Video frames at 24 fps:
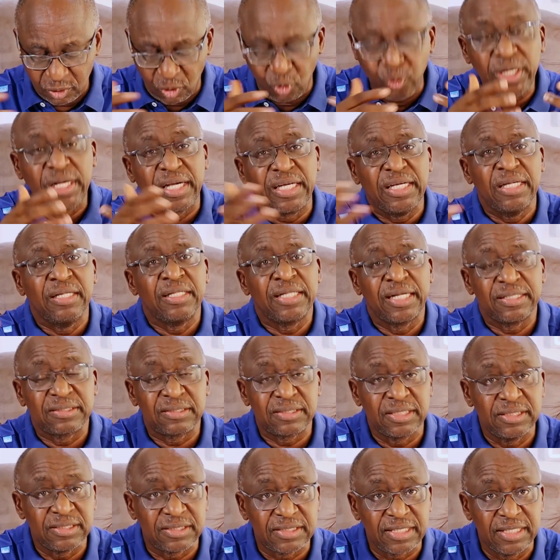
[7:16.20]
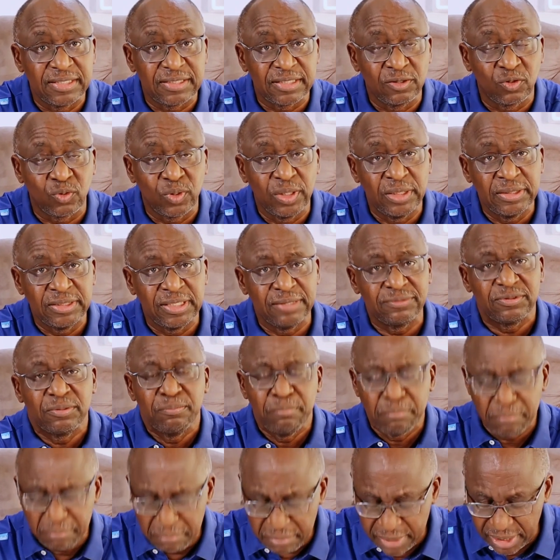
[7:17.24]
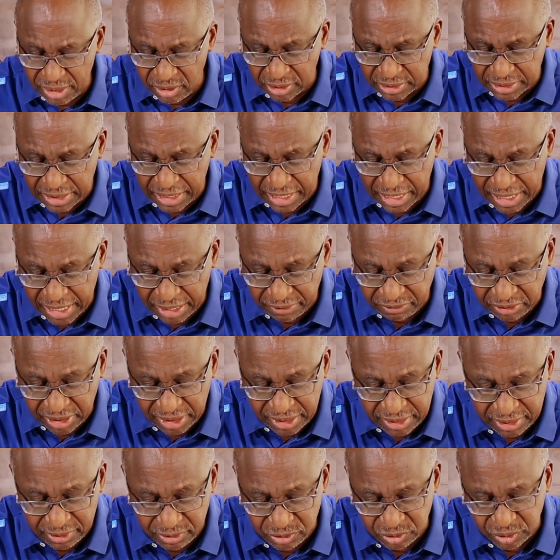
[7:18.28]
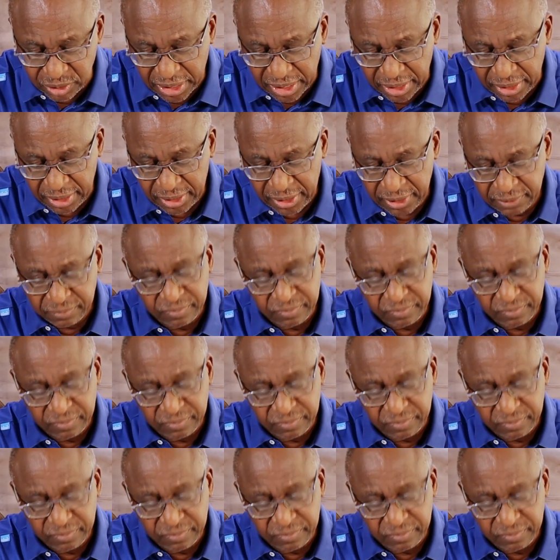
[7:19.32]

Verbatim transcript: Quickened, that says in Queen James, made us alive. Hallelujah.